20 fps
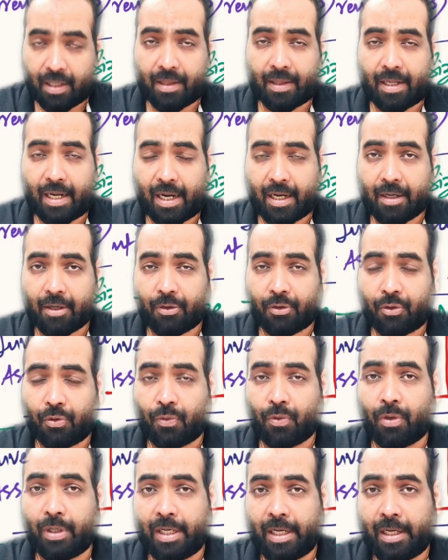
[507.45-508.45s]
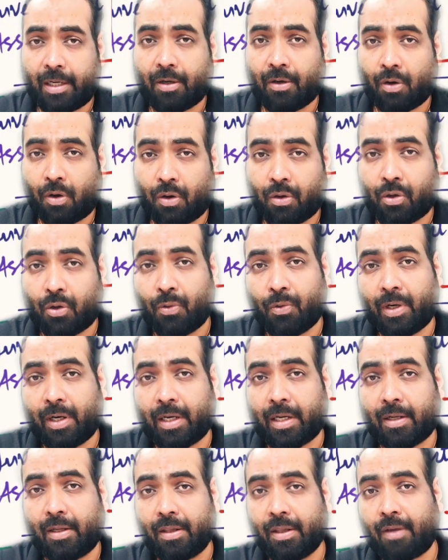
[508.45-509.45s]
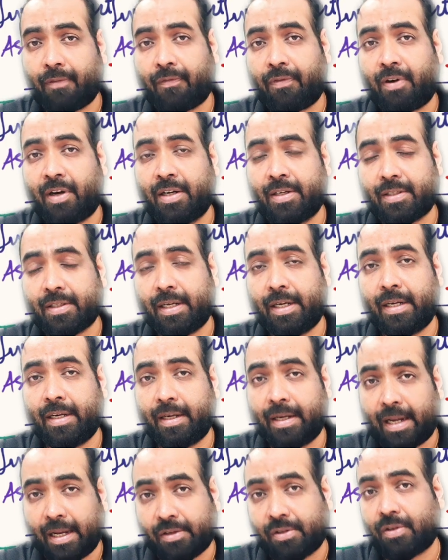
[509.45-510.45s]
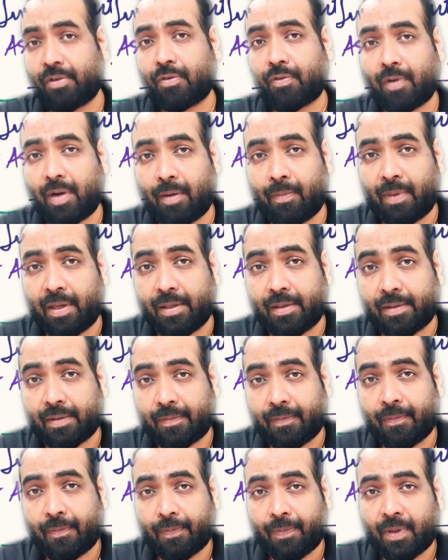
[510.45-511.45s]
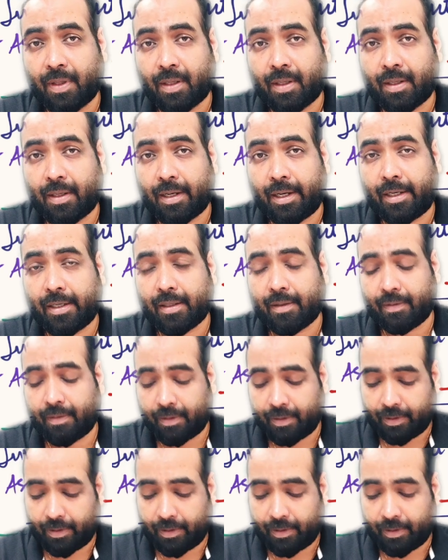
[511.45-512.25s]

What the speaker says: that you need not to return the funds in next 12 months, right?